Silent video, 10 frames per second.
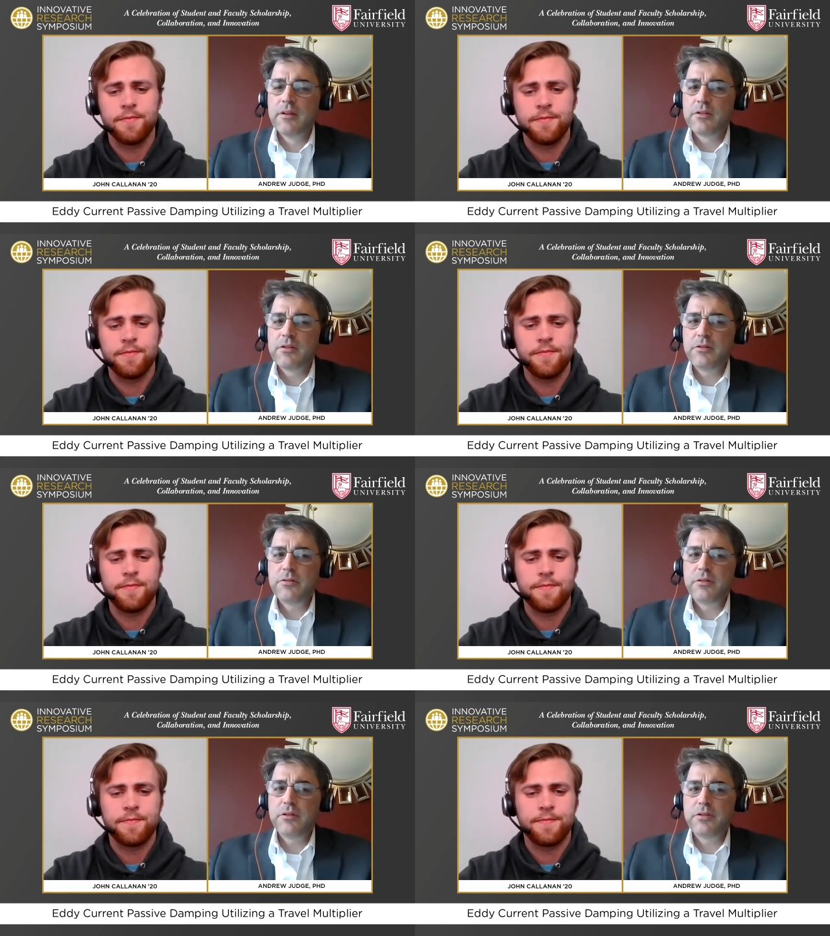
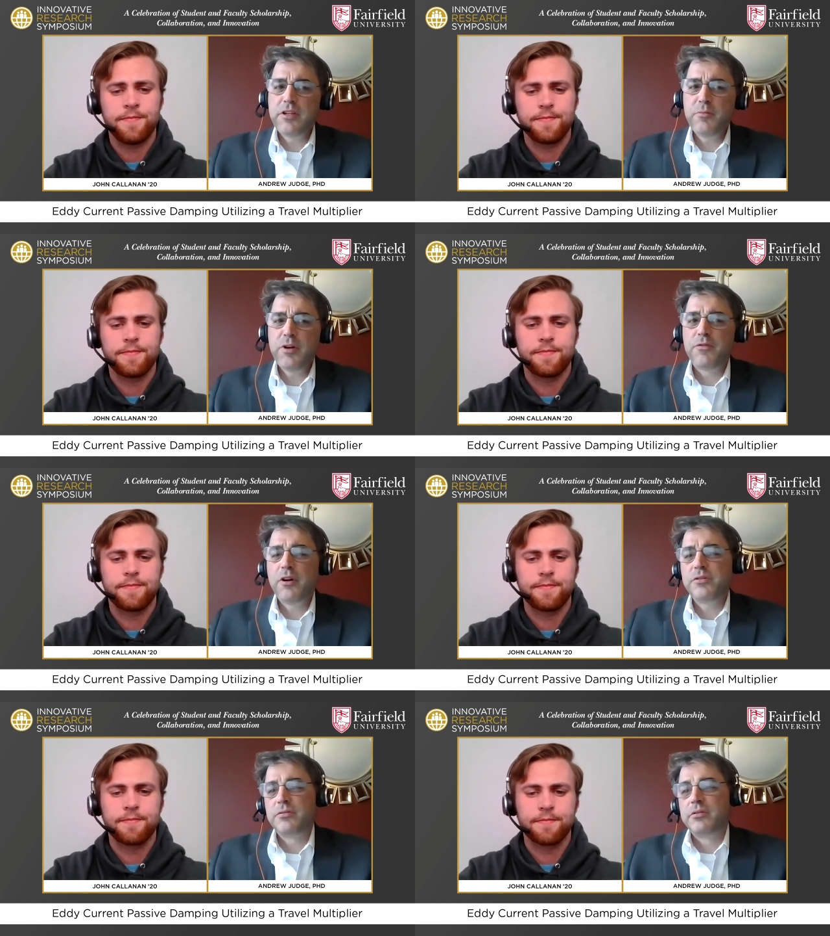Speaker 1: So your team went
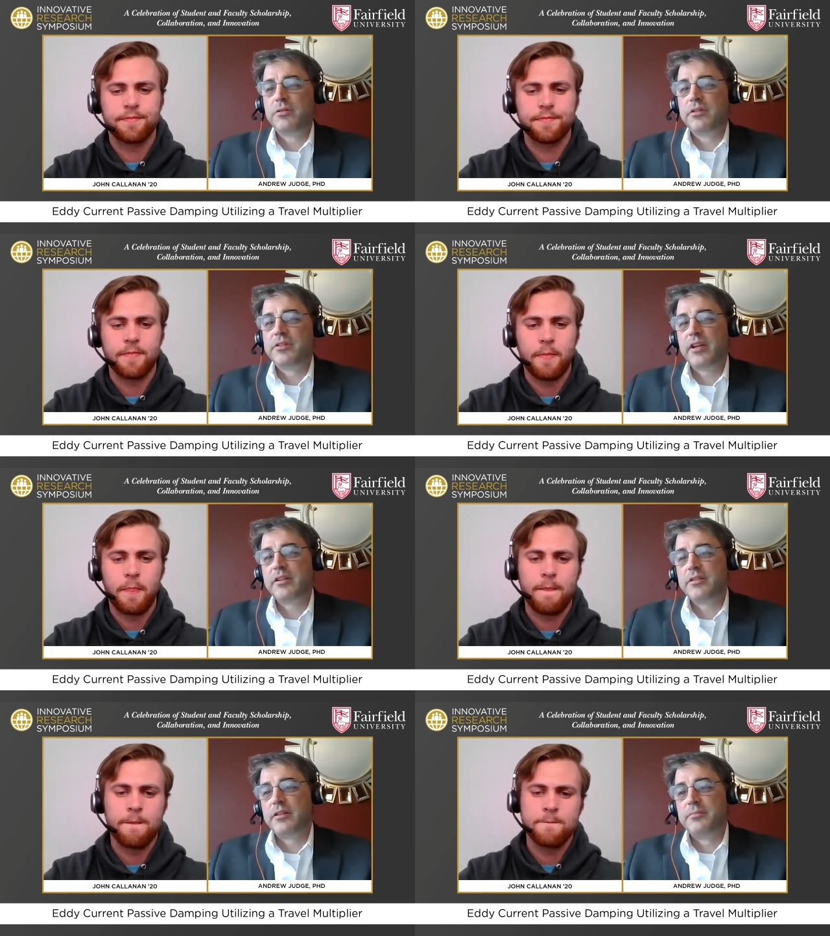virtual during the
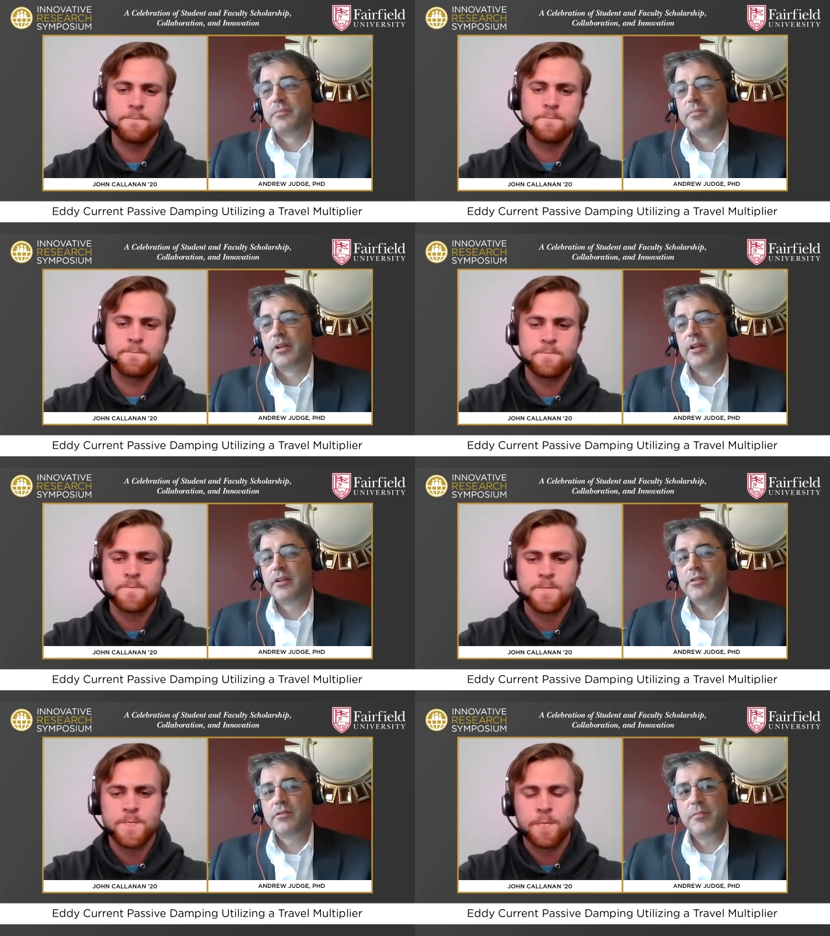second term.
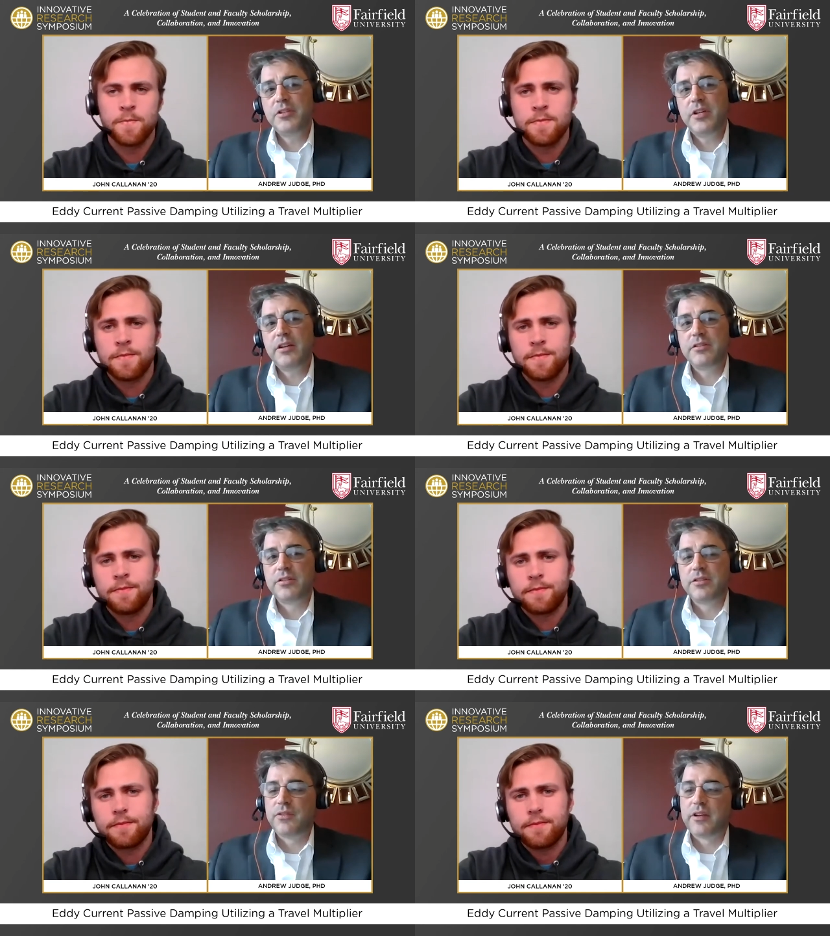Describe the
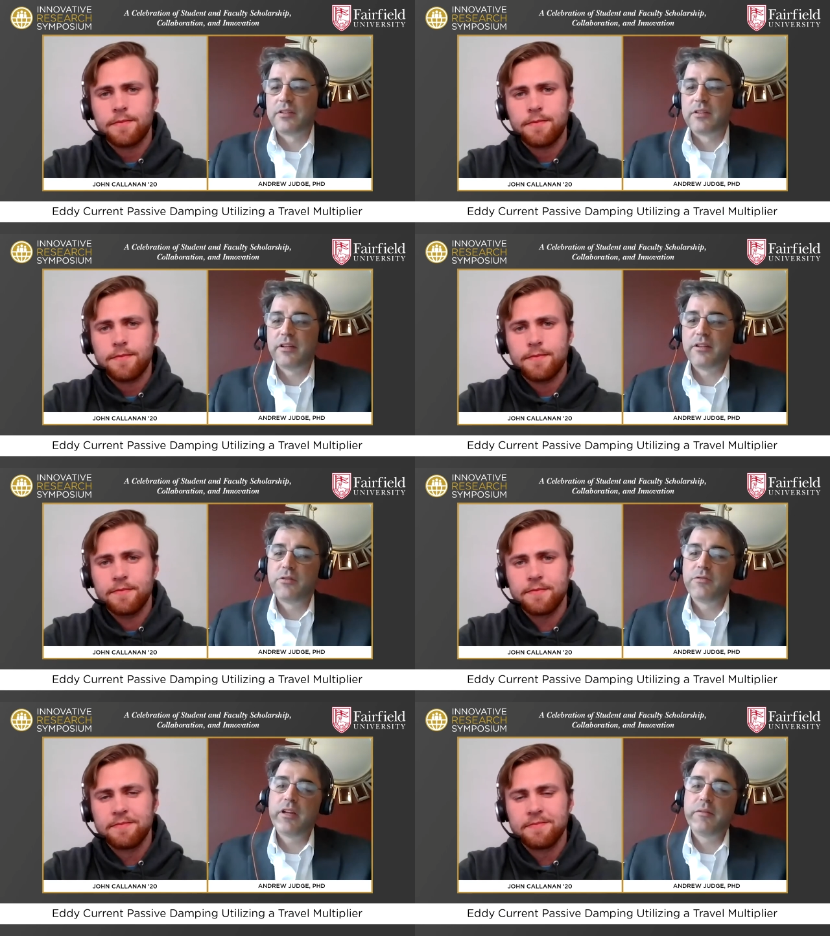challenges you faced and how you
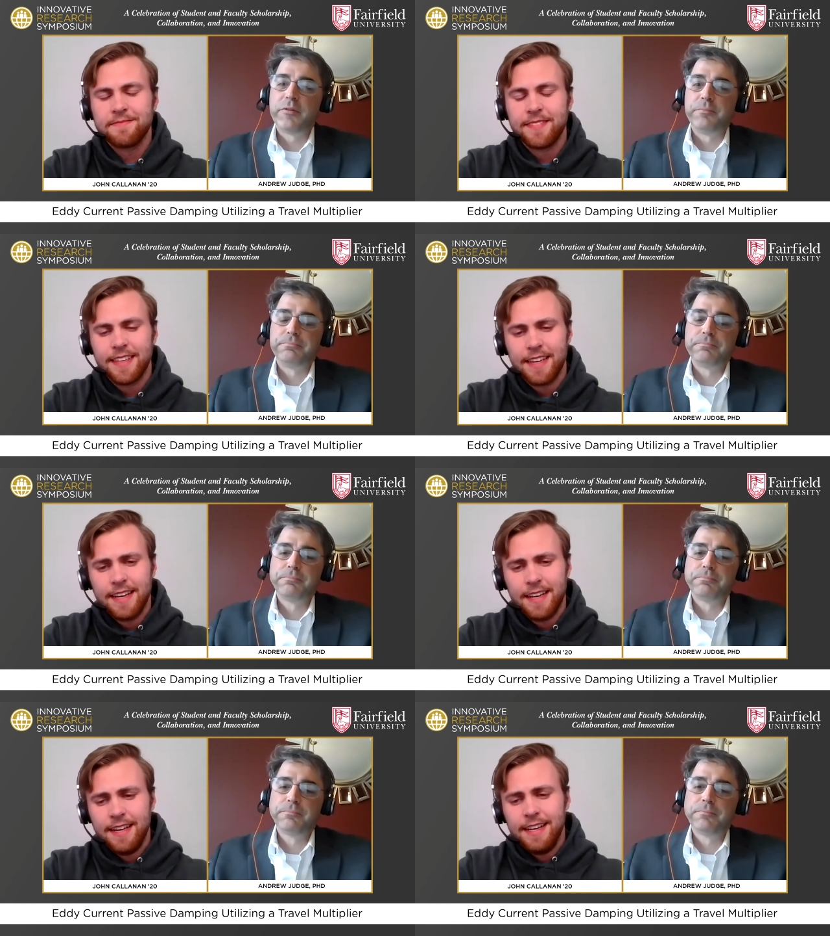overcame them.
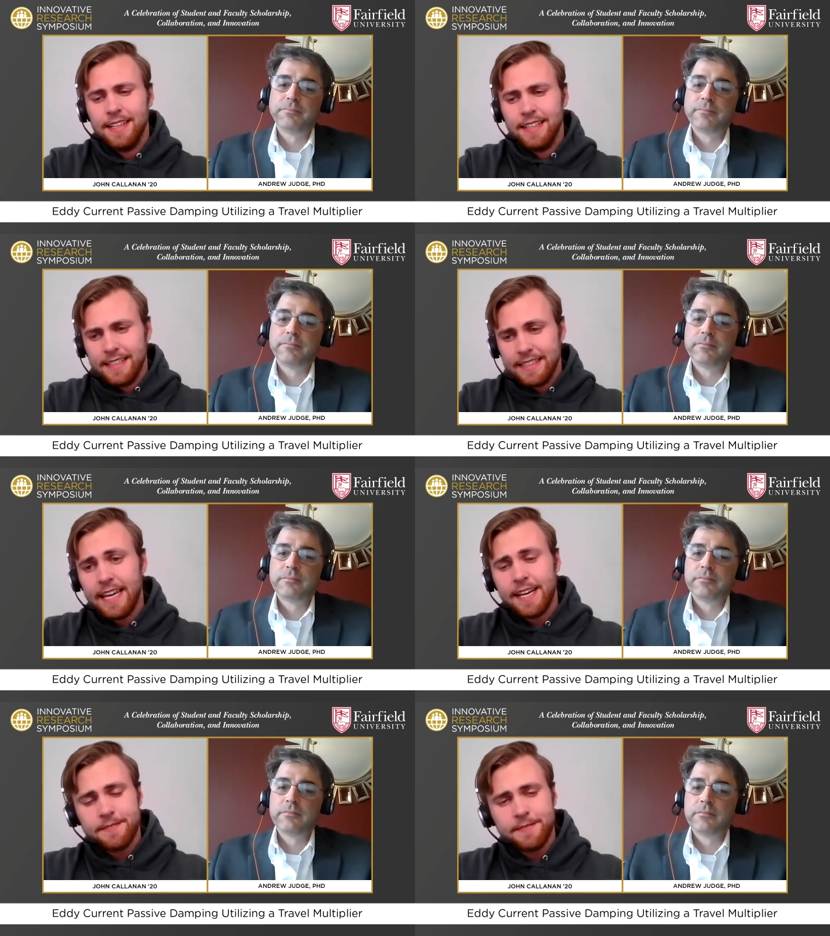
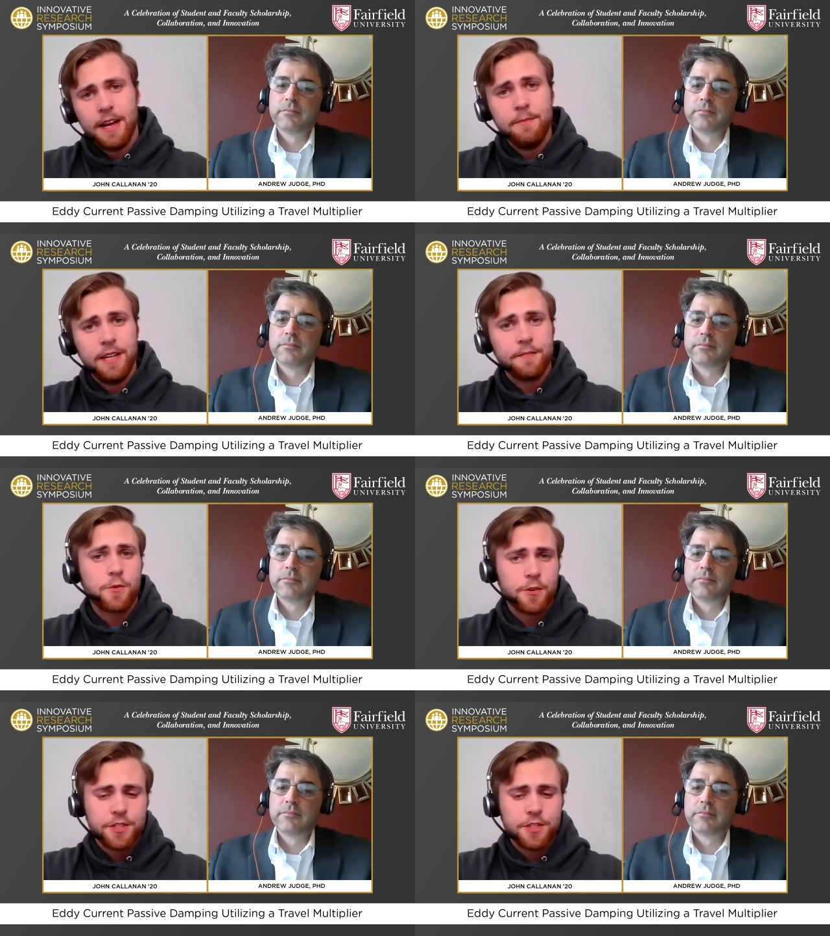Yeah, I mean, of
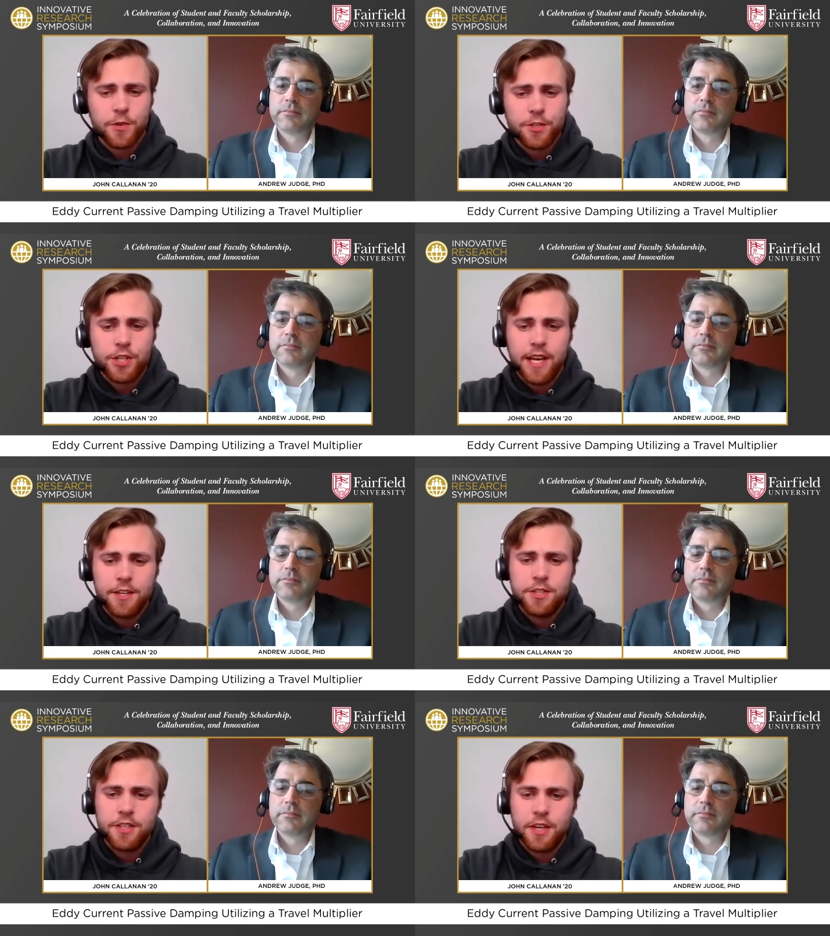course, there were challenges in